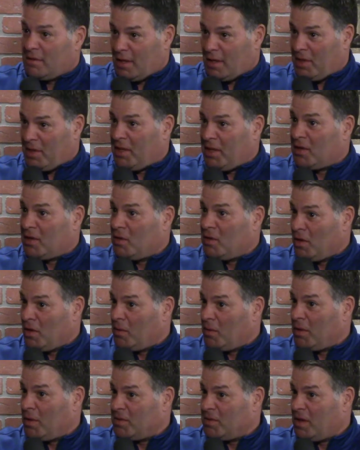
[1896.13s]
I think you know the
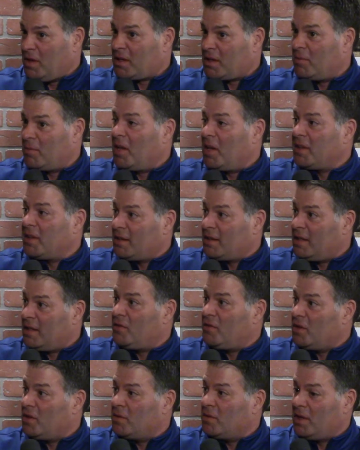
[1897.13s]
one I'm talking about. That
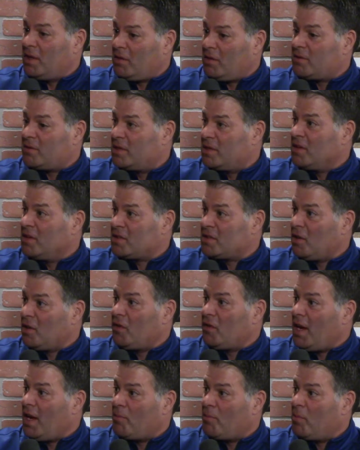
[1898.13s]
give you they'll serve
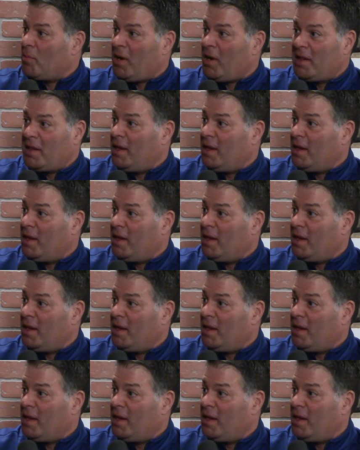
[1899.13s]
you apple pie.